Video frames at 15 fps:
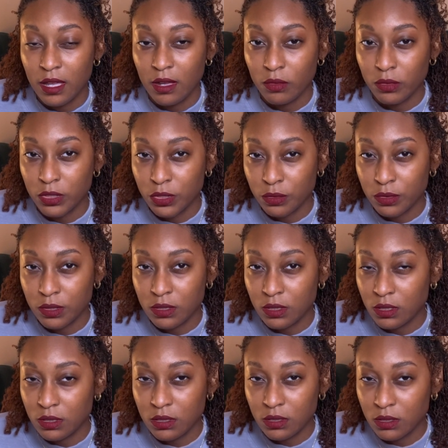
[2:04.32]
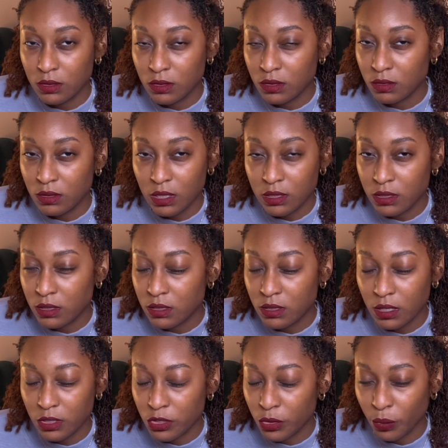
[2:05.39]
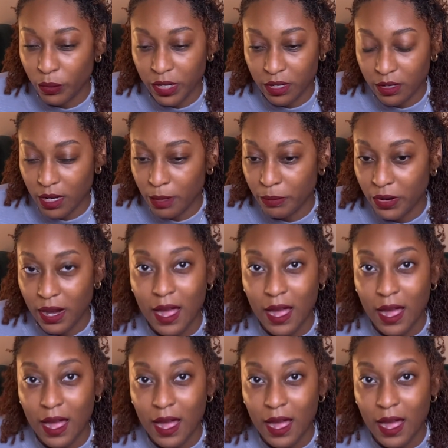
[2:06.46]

which was, that's such a weird number.